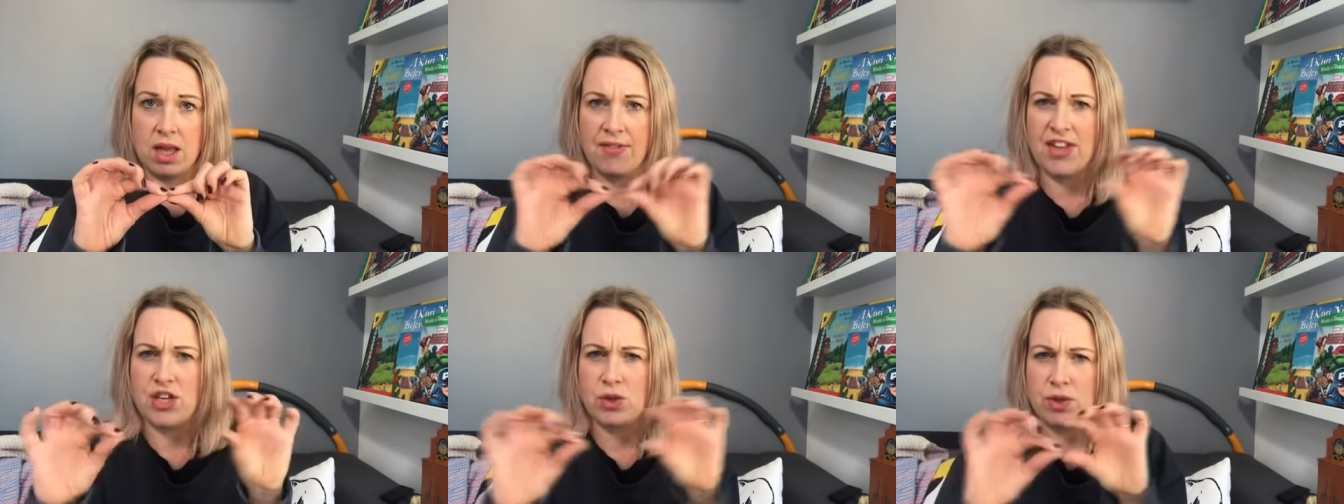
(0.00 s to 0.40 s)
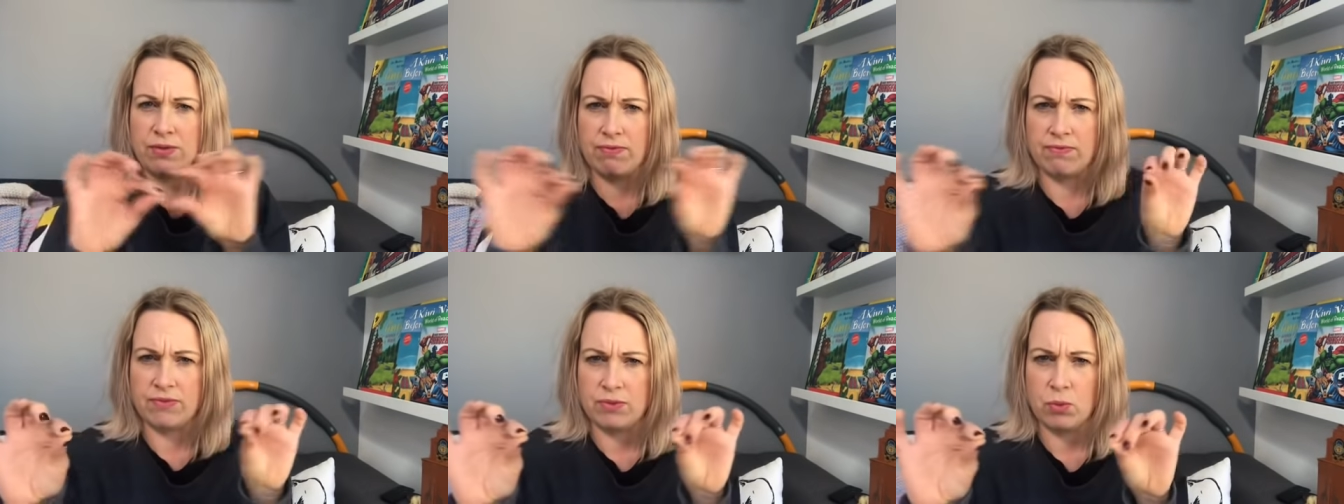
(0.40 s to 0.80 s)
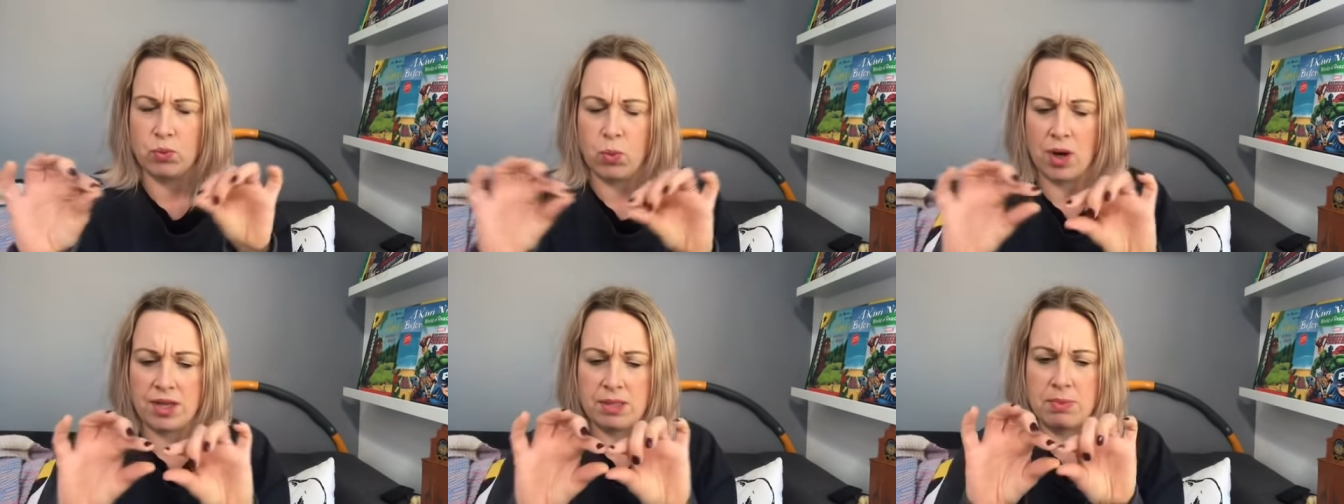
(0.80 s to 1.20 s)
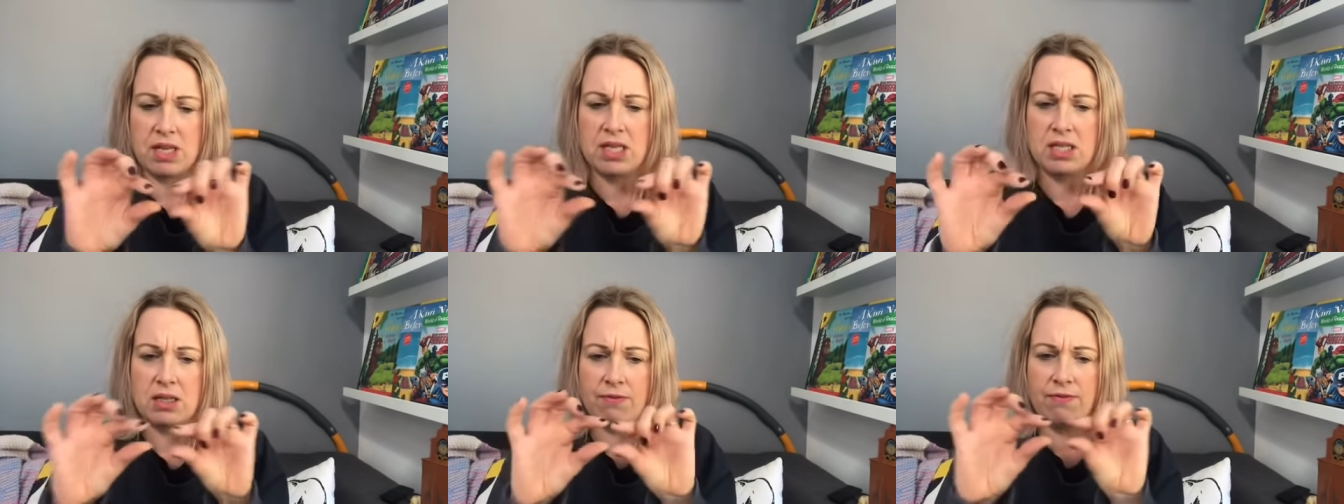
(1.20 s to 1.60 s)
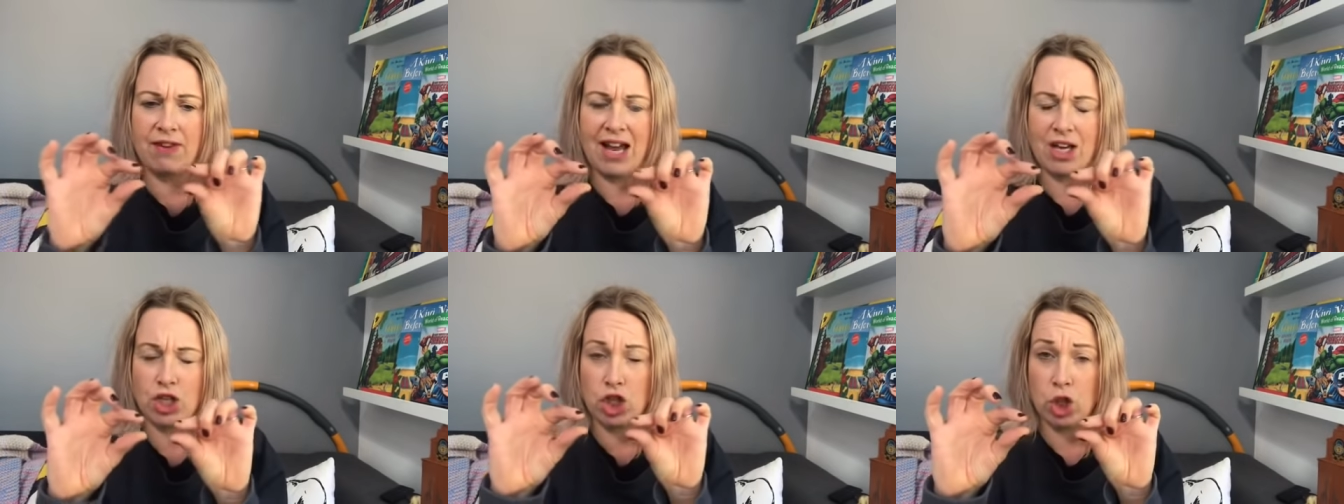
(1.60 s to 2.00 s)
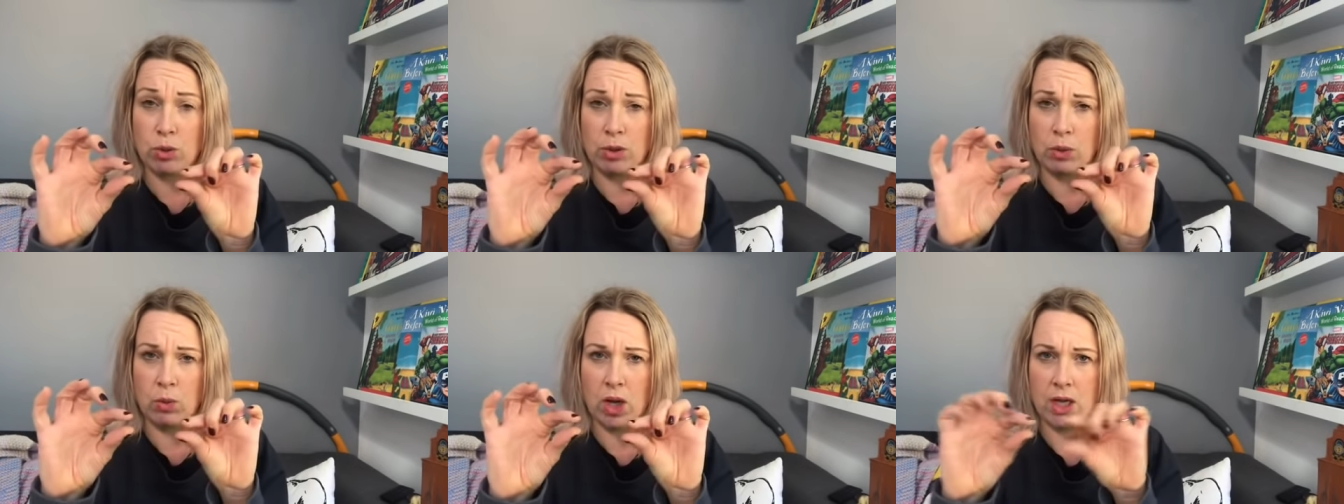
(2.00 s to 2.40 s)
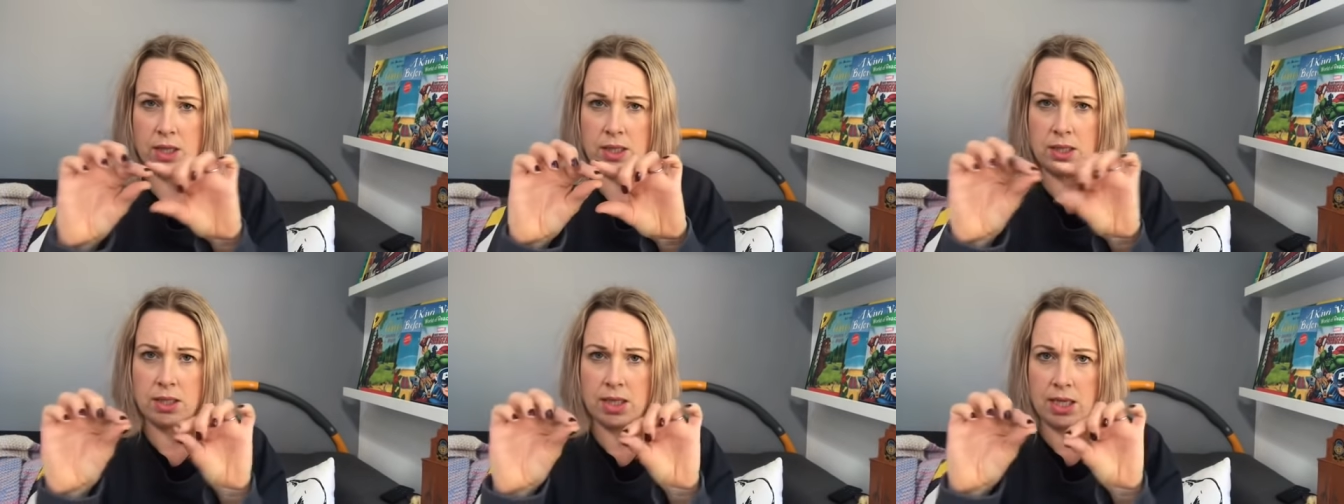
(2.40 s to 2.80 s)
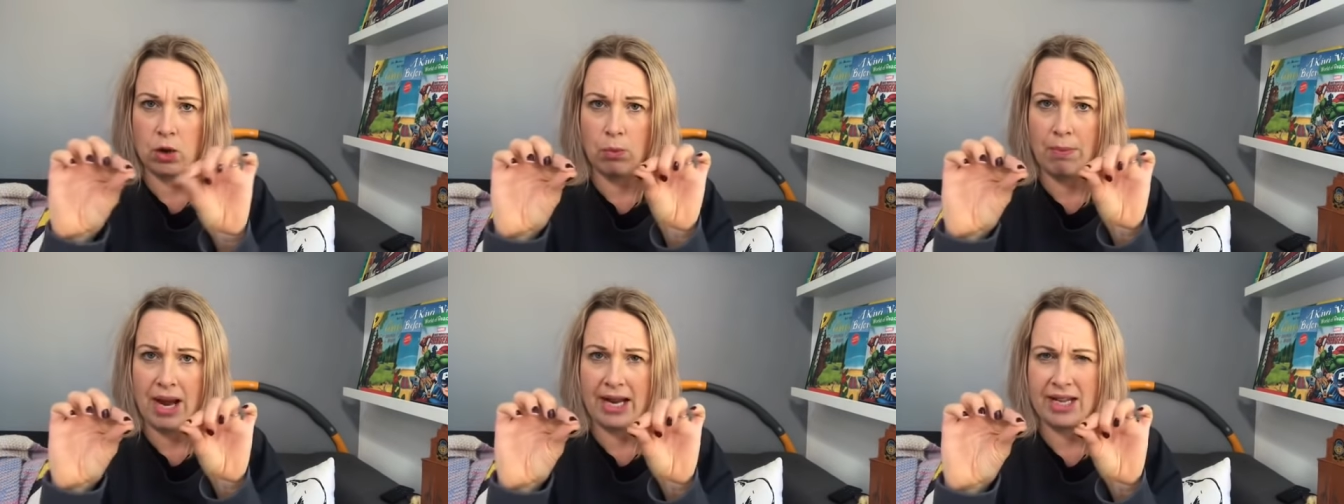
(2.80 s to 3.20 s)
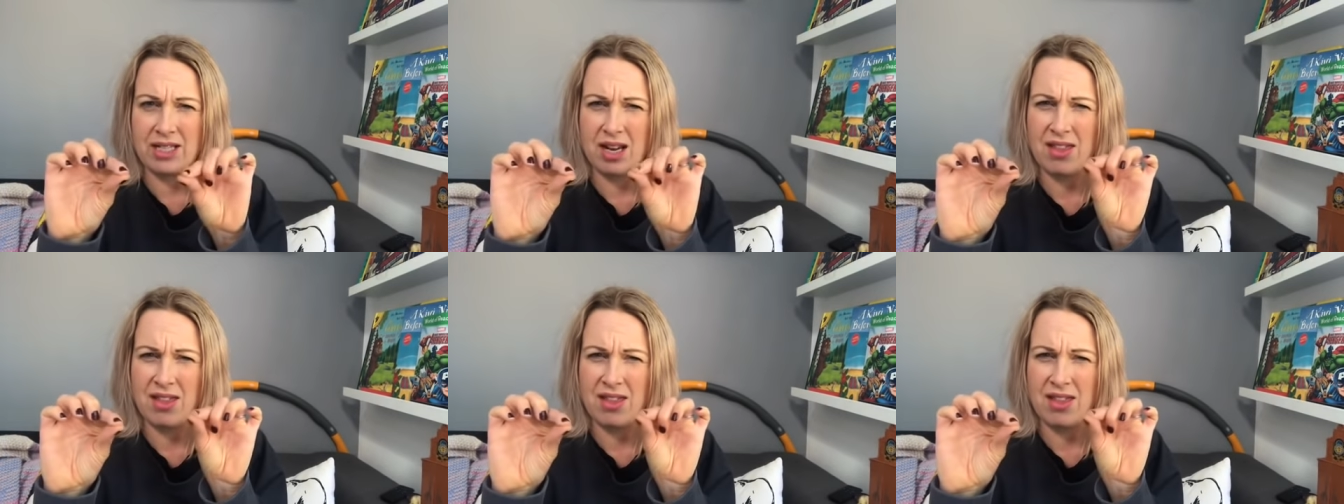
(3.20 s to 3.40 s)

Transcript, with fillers: Oh, they do different ones, but these are the flat chewy ones in little packets.